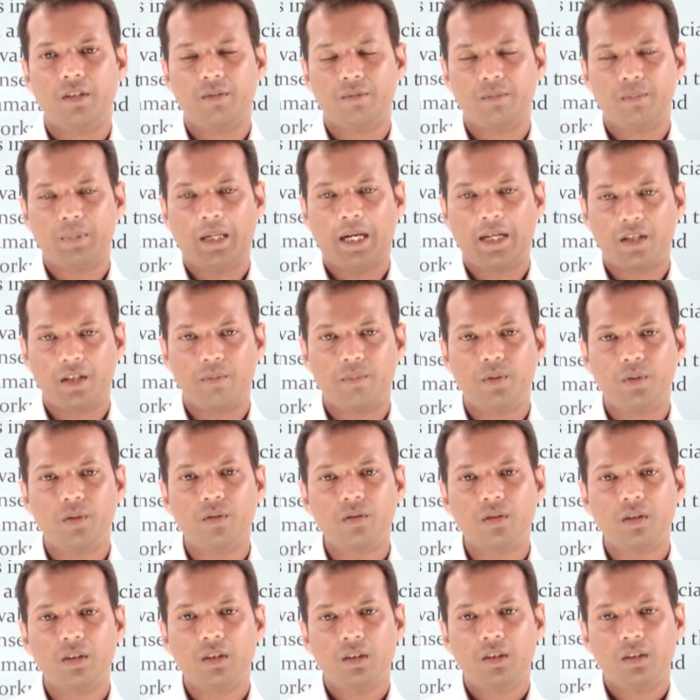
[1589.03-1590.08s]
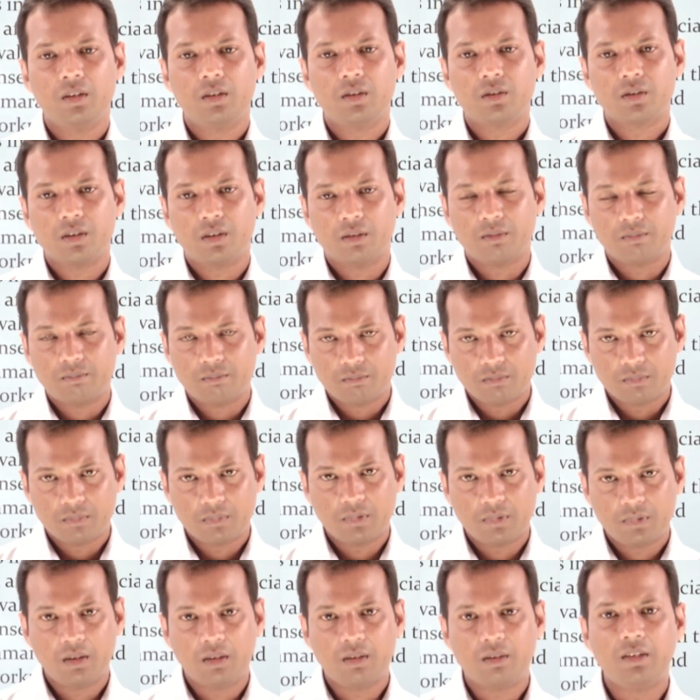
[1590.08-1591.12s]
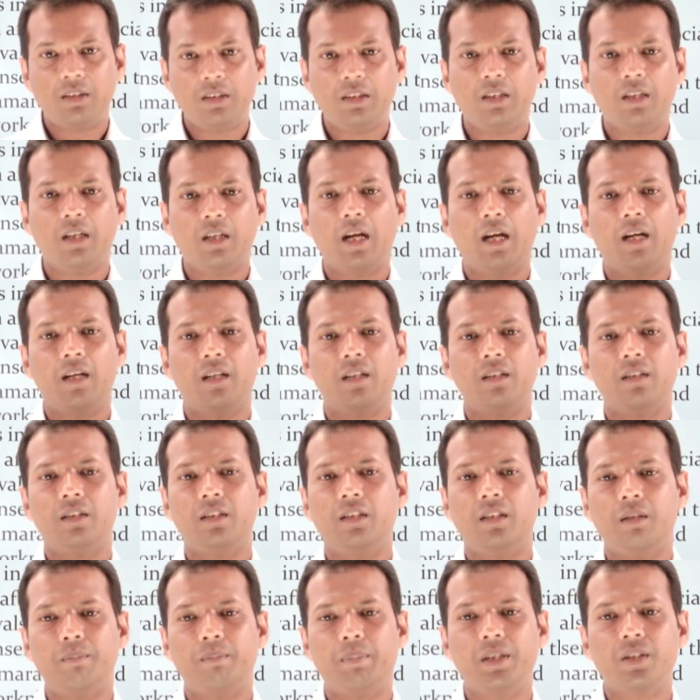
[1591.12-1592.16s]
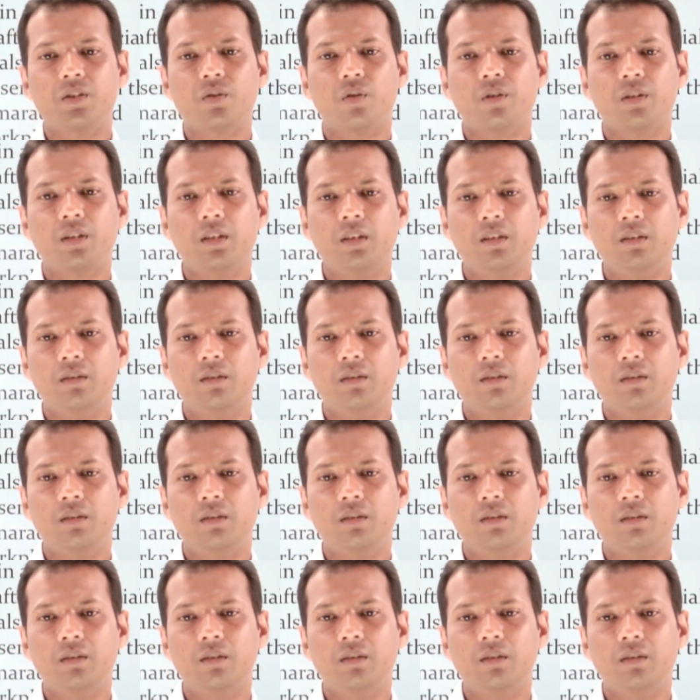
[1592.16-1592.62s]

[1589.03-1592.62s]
attribute, uh, depends on the